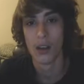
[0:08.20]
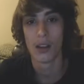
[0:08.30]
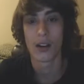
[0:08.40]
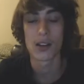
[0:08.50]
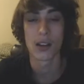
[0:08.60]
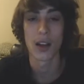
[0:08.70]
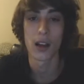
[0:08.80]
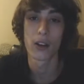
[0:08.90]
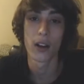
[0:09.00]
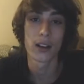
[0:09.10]
There is a lot
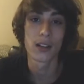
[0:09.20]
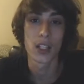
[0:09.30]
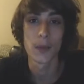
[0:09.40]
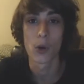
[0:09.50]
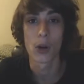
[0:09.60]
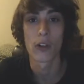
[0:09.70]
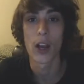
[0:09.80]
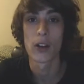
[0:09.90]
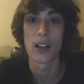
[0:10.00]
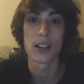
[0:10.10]
of criticism going
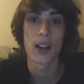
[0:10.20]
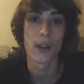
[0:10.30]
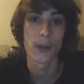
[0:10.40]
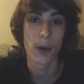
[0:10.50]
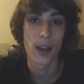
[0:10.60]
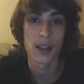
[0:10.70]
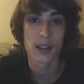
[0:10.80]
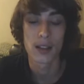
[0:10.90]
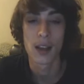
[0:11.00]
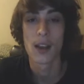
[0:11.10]
around in the
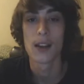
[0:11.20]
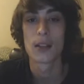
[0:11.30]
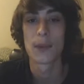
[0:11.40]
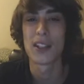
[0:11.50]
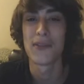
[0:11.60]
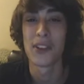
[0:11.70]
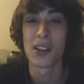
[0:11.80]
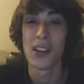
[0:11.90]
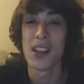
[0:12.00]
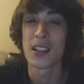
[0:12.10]
Southwest,
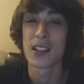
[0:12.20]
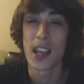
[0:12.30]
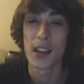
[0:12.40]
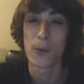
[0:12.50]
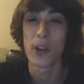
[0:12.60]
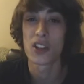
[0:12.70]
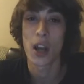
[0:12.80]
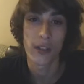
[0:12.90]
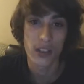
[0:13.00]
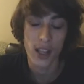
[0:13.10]
specifically the state in which
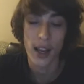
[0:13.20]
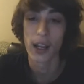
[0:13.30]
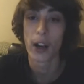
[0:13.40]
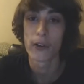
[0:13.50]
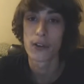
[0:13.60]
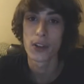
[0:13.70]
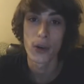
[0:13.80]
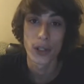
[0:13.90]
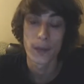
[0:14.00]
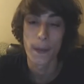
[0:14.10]
I reside,
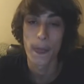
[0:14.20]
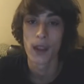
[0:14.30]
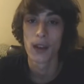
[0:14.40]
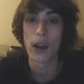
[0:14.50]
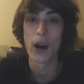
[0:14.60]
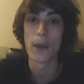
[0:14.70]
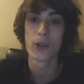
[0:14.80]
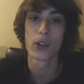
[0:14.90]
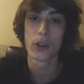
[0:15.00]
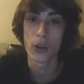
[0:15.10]
Arizona. Now, I'm
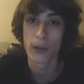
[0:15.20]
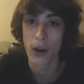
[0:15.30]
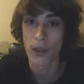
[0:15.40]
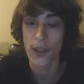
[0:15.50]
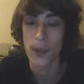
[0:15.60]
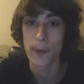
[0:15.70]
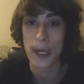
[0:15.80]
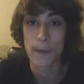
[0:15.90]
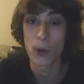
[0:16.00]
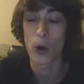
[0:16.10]
sure you've heard that the
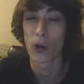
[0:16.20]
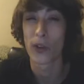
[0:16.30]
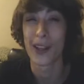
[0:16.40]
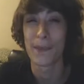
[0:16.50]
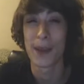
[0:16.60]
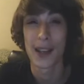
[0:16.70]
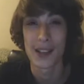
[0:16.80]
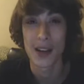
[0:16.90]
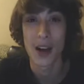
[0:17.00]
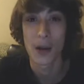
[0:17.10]
people are really
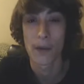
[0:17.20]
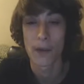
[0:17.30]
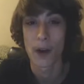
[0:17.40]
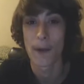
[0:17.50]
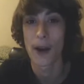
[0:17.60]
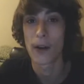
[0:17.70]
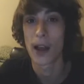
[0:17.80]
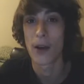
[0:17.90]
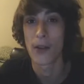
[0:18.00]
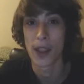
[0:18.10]
pissed off about
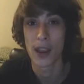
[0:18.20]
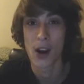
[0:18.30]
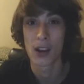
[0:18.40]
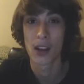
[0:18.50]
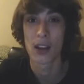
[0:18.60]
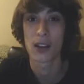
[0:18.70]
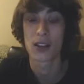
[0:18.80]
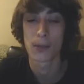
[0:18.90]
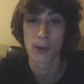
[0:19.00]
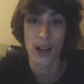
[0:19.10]
how they are getting
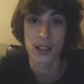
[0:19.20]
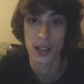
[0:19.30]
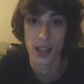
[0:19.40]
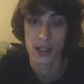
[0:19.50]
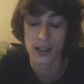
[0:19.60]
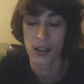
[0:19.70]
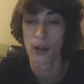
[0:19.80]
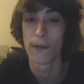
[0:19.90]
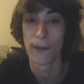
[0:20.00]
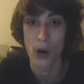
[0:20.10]
suppressed against. Their
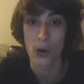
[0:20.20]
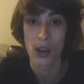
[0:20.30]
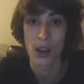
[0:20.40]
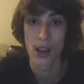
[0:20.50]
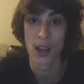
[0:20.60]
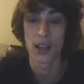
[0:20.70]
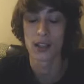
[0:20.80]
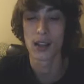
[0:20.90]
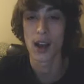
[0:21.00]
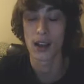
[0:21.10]
vote
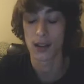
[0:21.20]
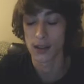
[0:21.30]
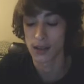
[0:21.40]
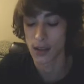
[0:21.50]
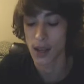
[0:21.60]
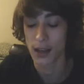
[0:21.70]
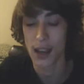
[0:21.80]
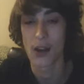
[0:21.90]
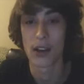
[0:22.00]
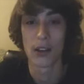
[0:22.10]
is not
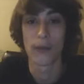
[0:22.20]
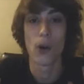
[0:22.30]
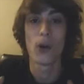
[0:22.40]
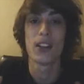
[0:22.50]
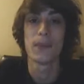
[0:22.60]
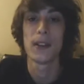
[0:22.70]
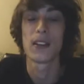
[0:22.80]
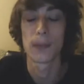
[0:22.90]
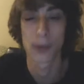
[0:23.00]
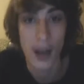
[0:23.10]
counting. Their vote is being
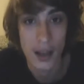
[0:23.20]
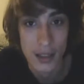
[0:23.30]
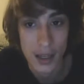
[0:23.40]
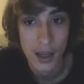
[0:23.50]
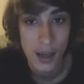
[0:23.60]
suppressed.